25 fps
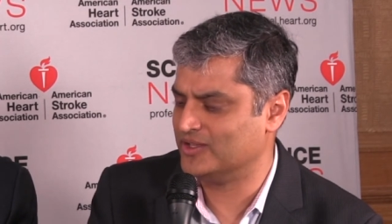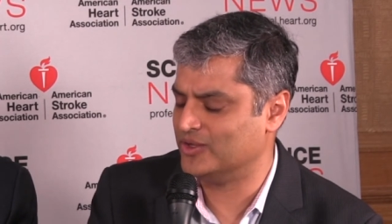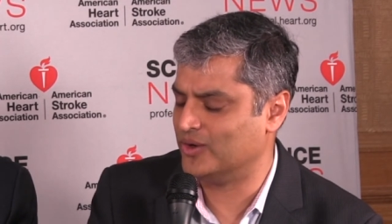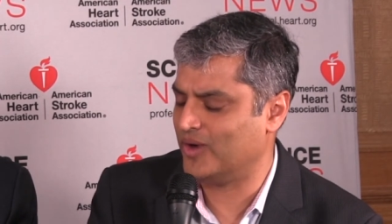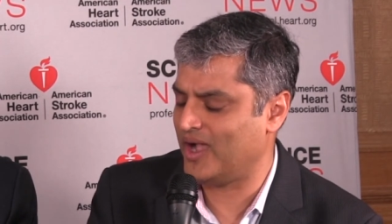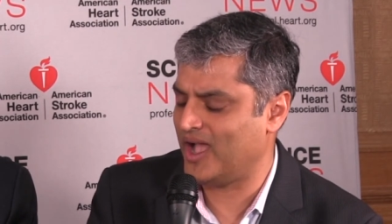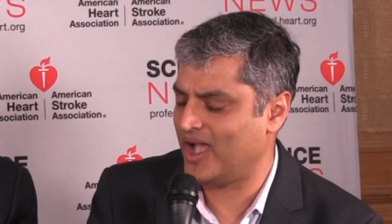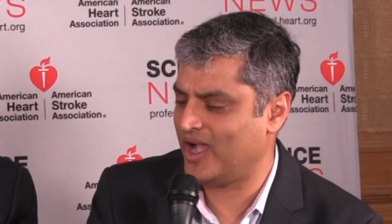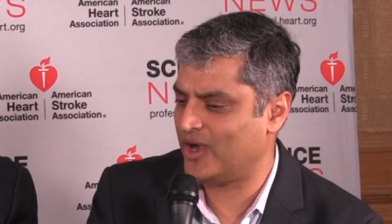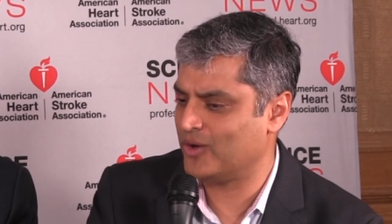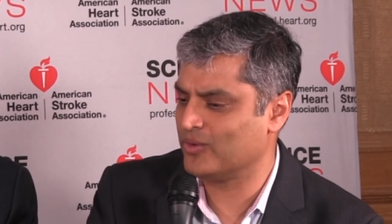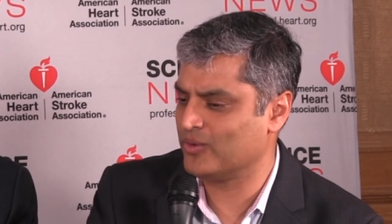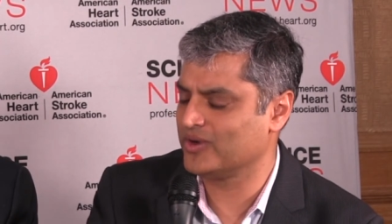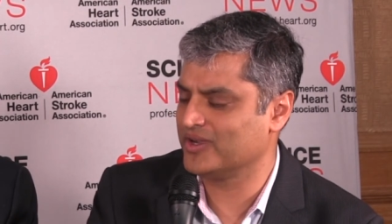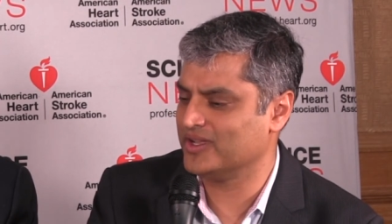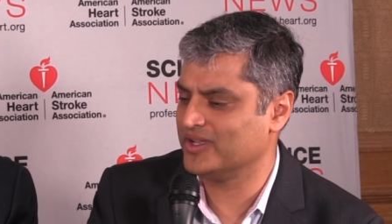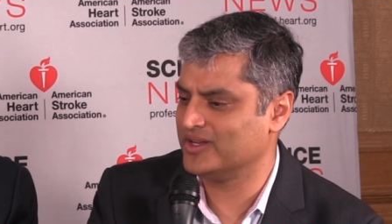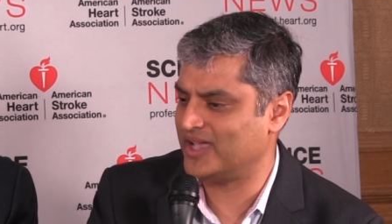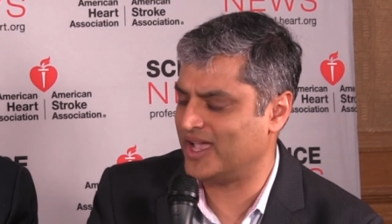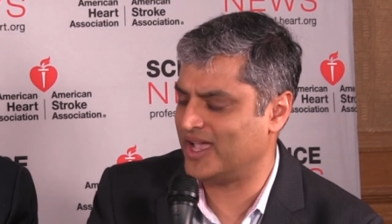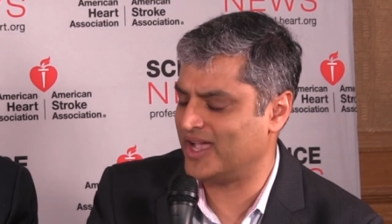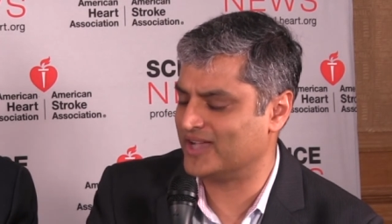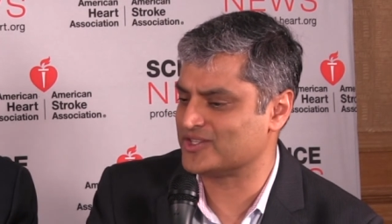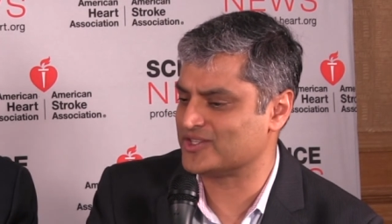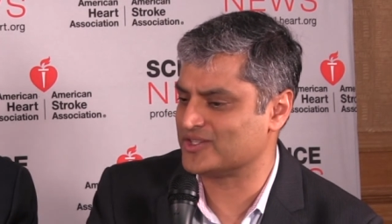how we're going
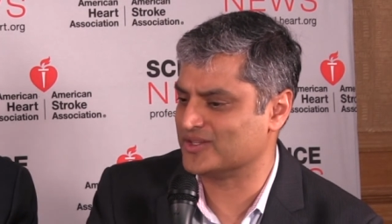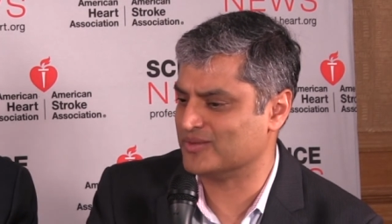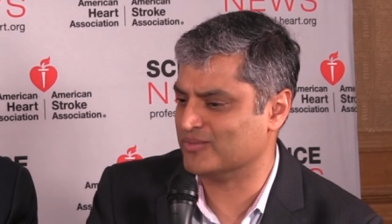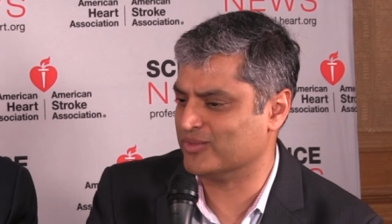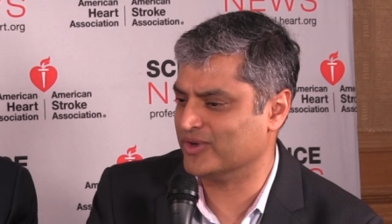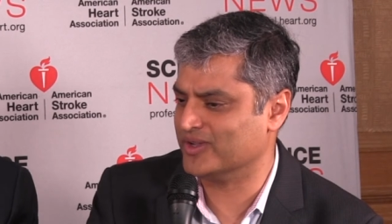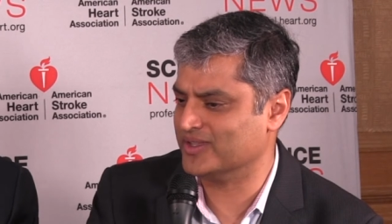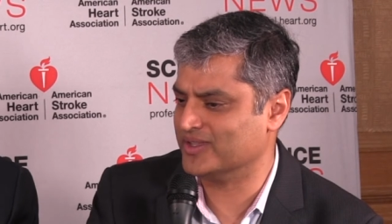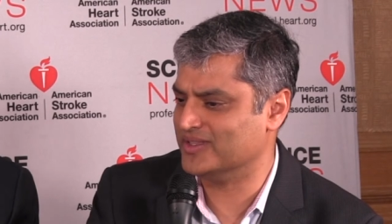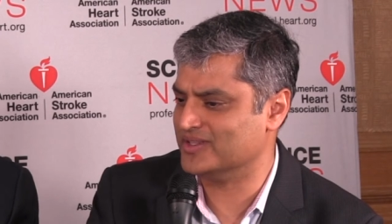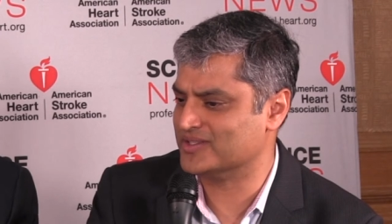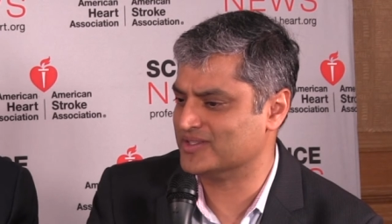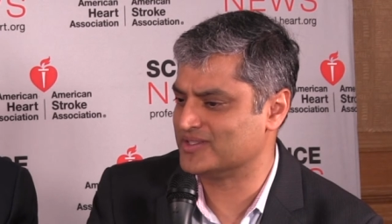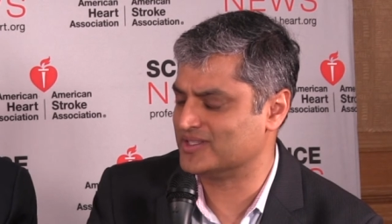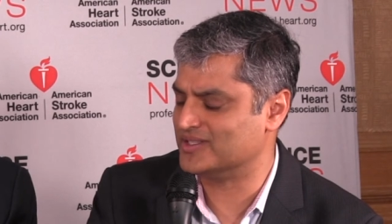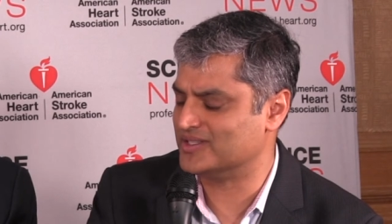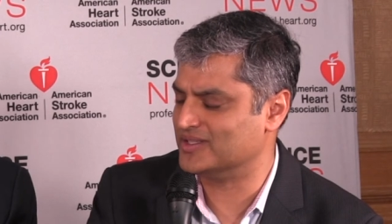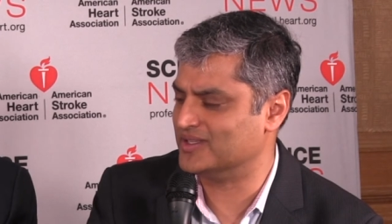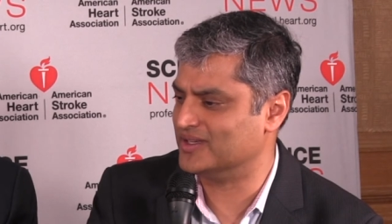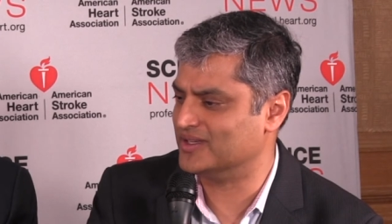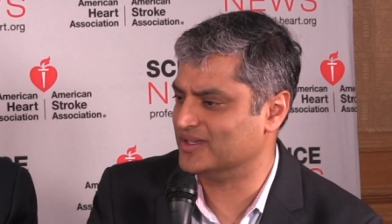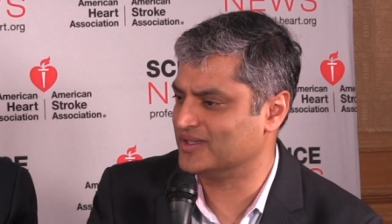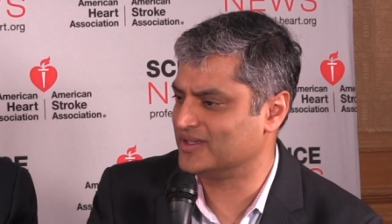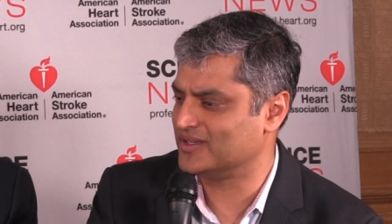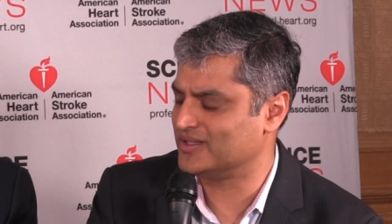to actually bring this to
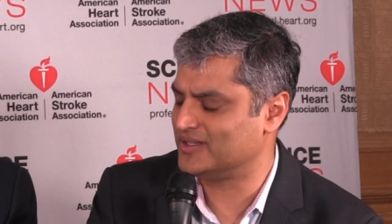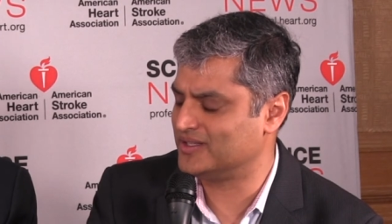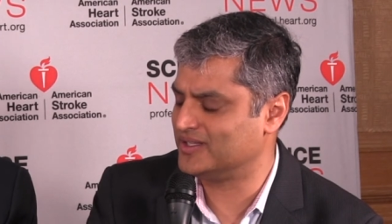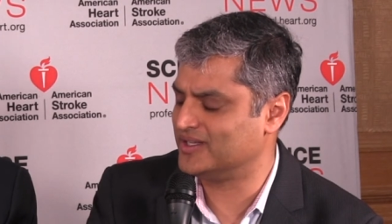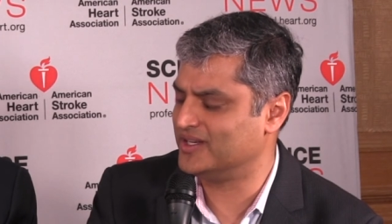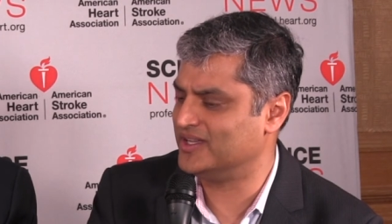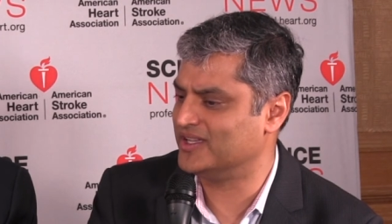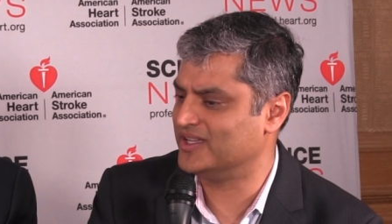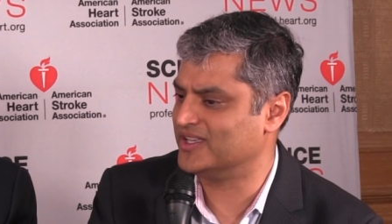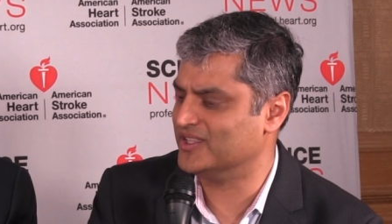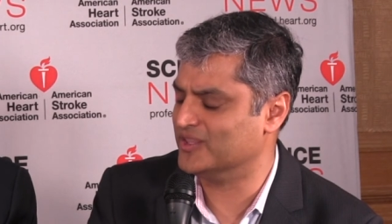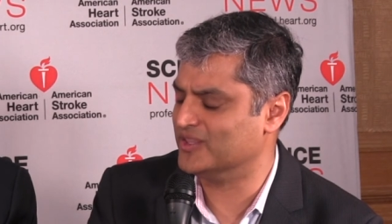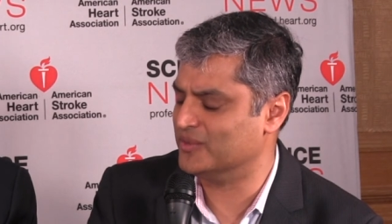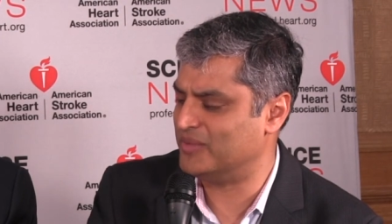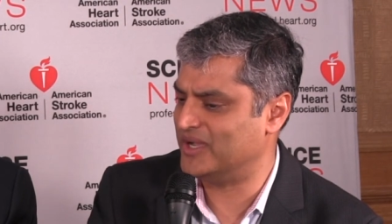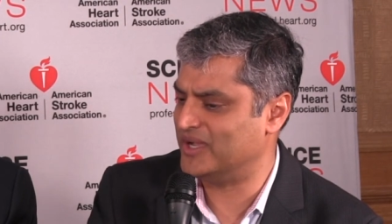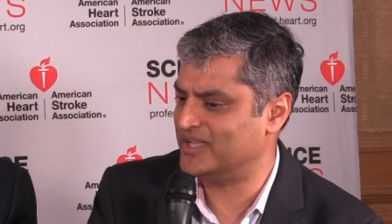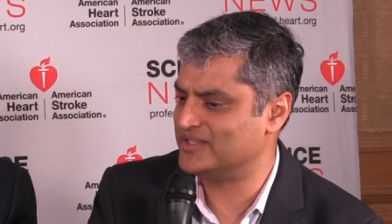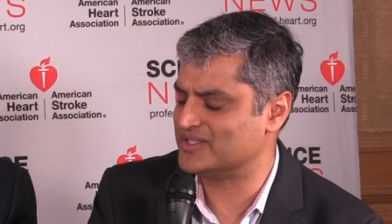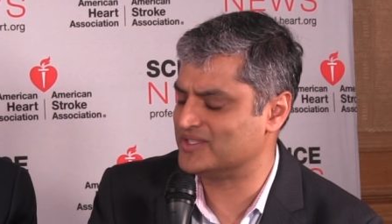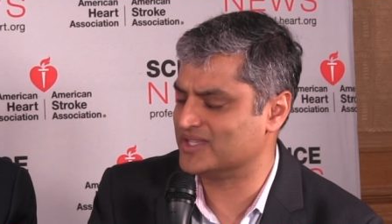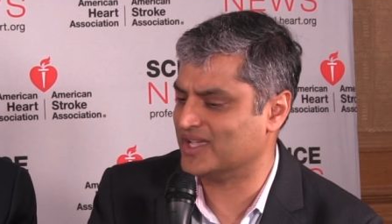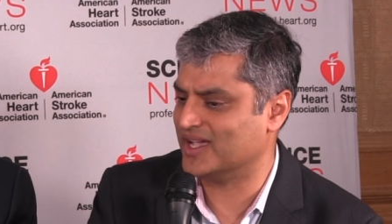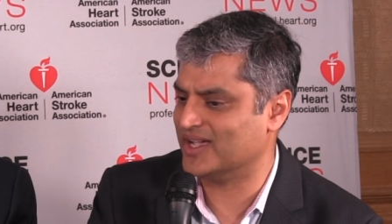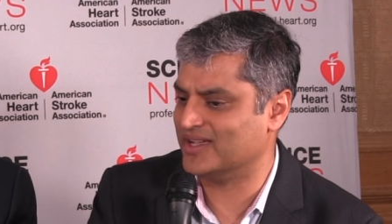the clinic and the
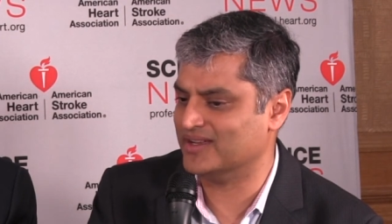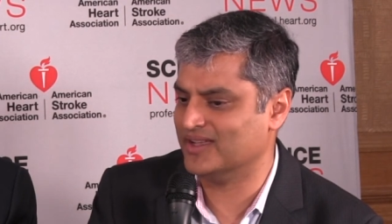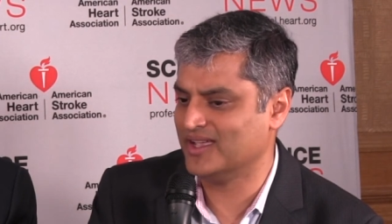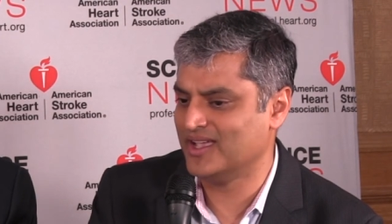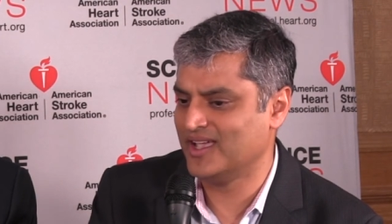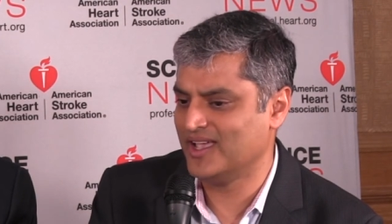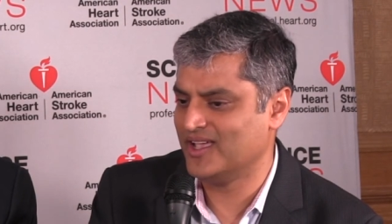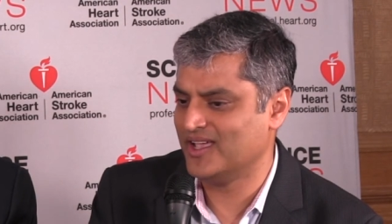bedside